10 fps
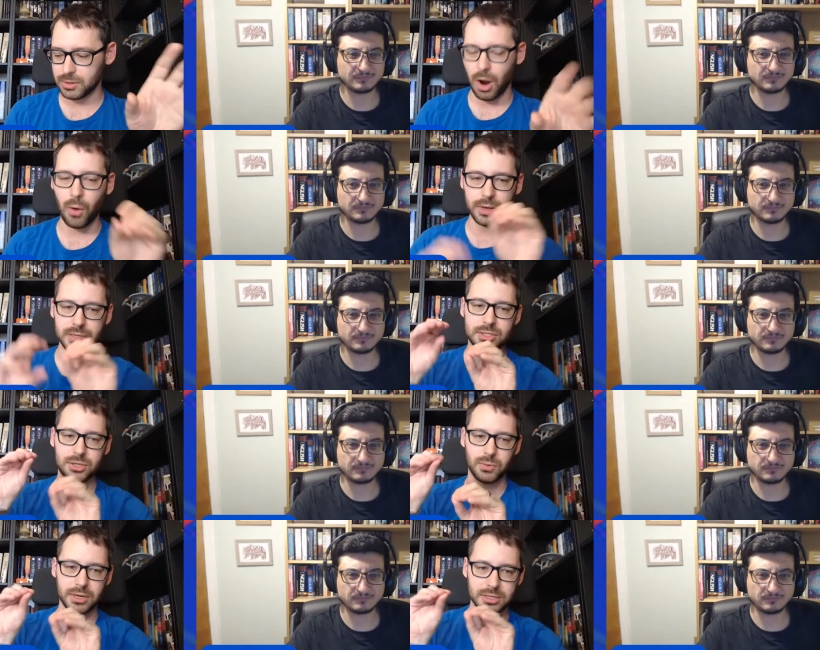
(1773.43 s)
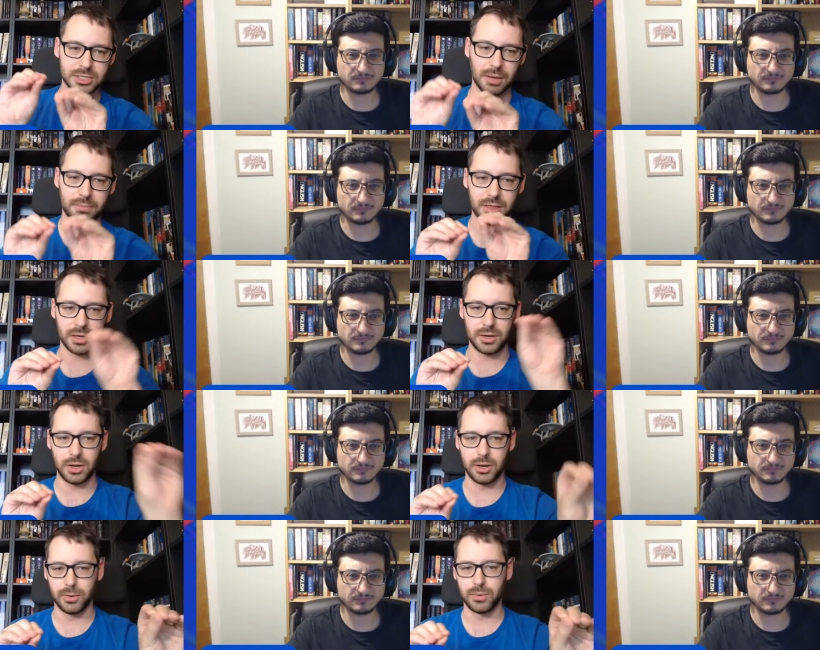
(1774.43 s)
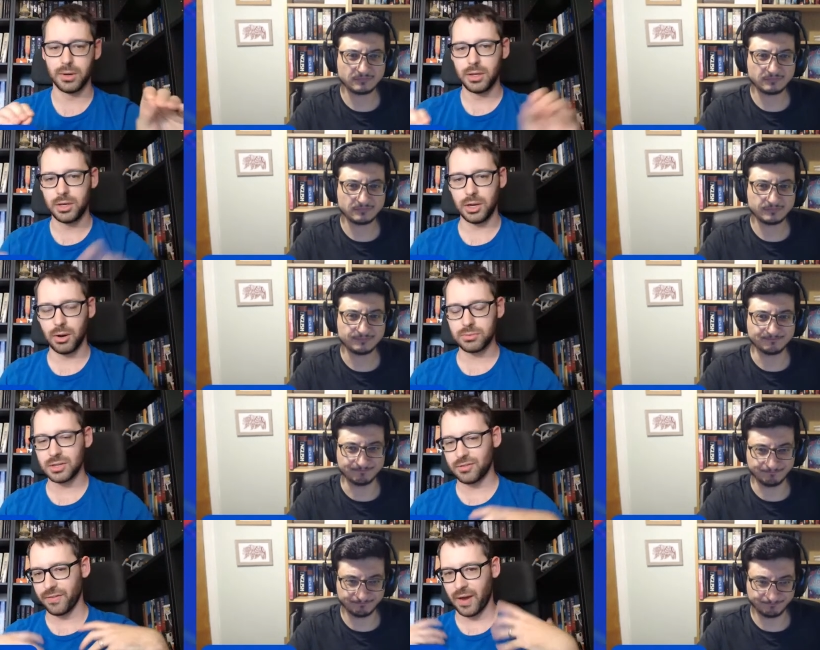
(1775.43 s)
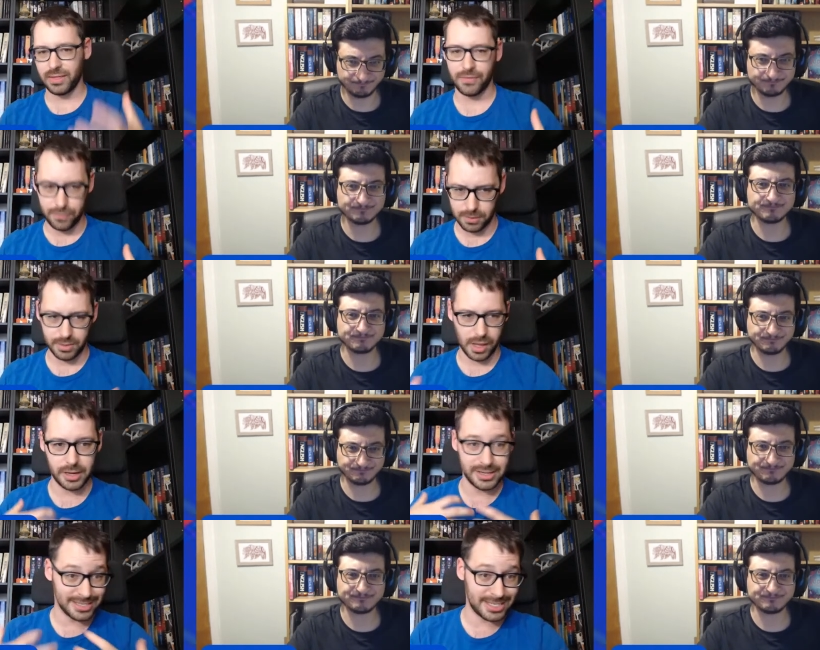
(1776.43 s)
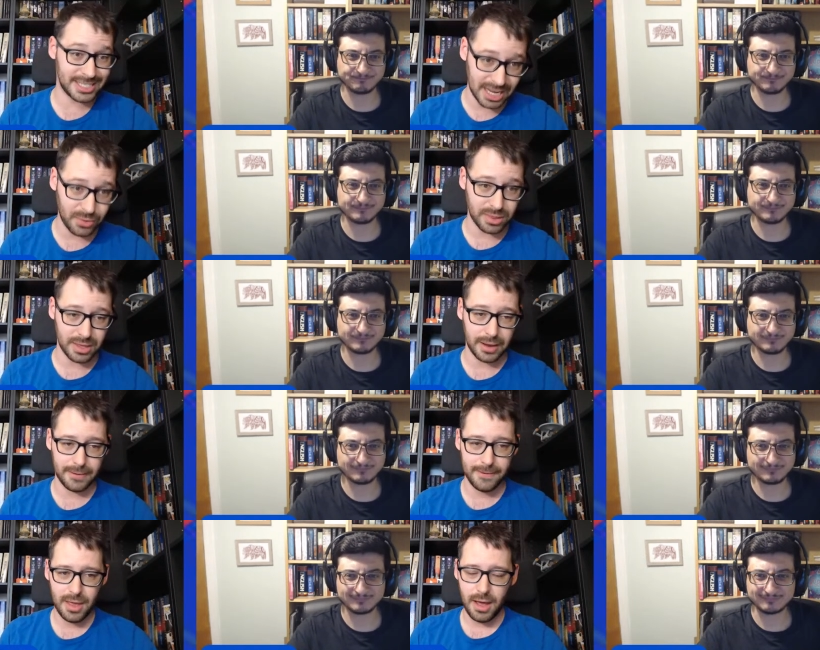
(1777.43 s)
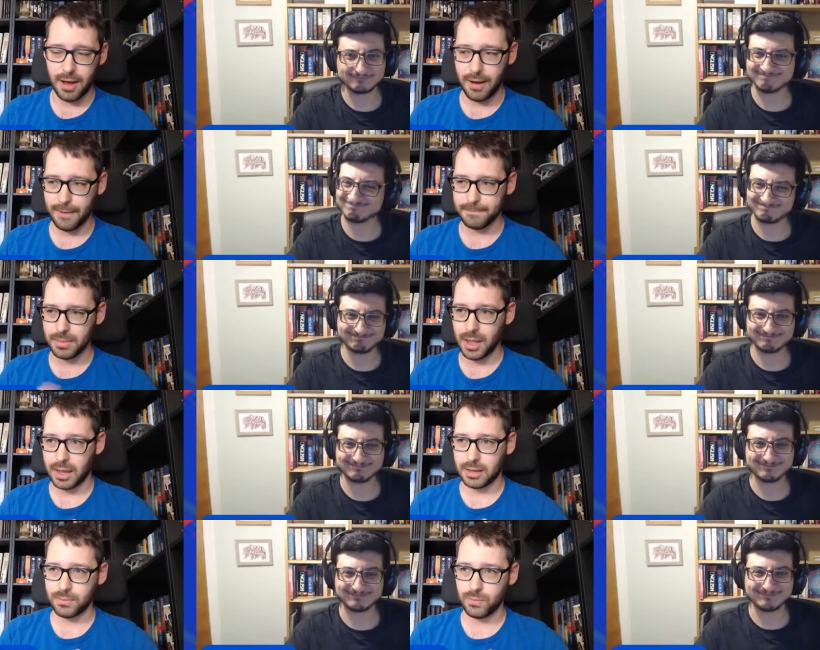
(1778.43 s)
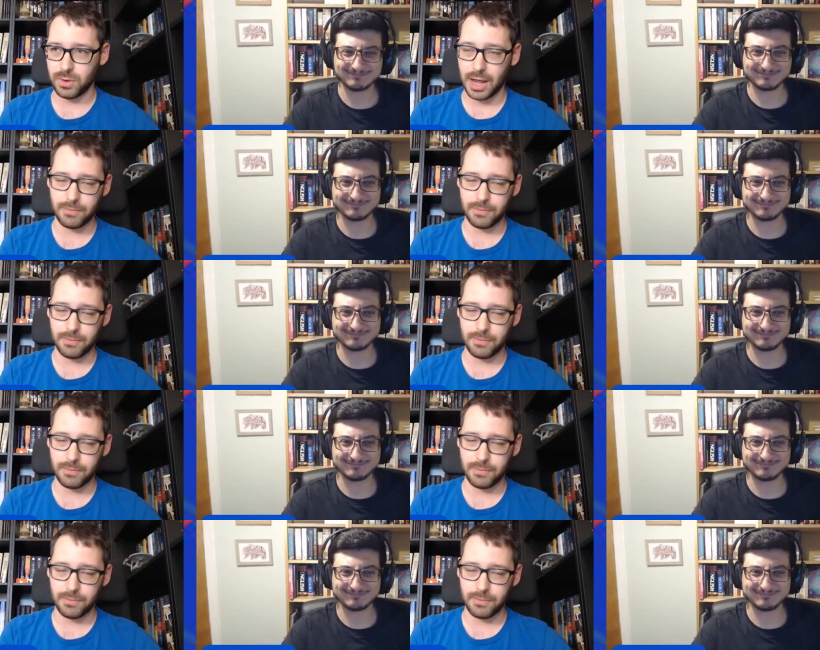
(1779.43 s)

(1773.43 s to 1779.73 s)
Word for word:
Speaker 1: you're always doing something new. You don't just mm. find the formula and stick with it. Um, like when I